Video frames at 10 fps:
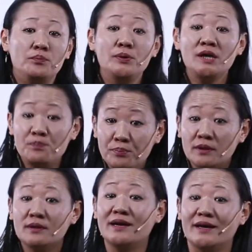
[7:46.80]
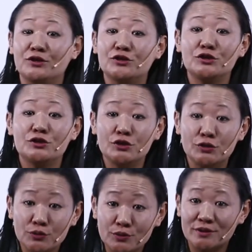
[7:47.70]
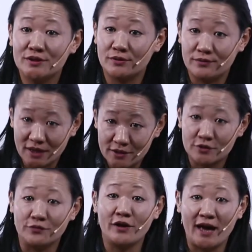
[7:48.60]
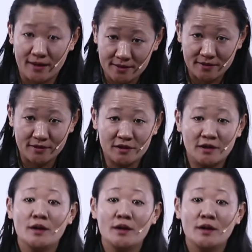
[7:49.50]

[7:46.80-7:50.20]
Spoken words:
People can reduce the risks of hazard